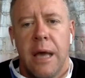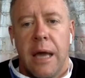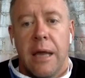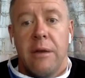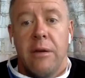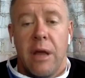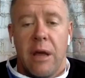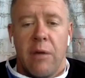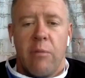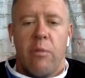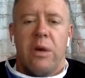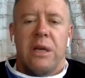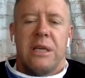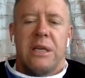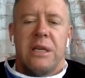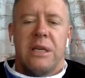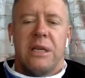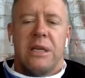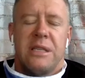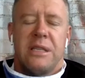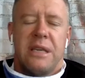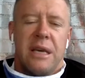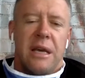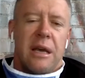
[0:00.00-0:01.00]
and we're
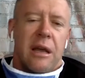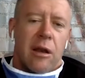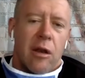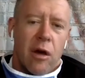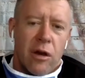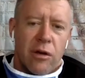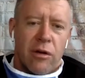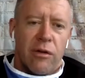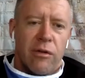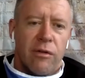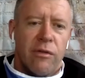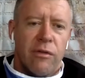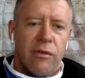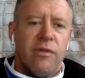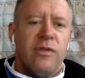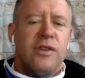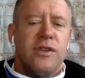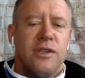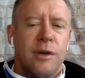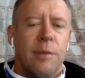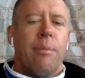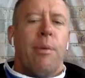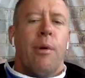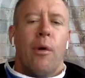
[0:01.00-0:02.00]
seeing a lot of
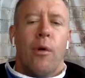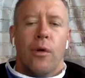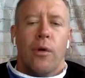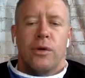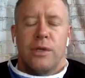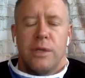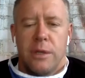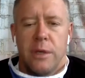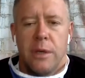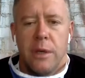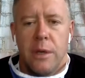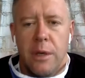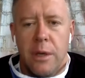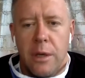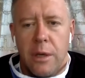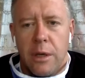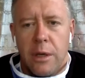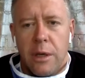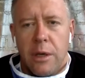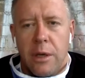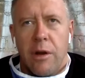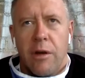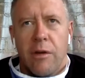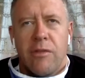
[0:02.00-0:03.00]
support.
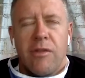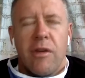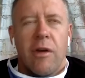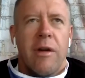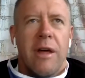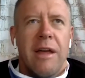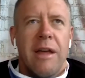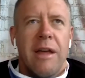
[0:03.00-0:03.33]
So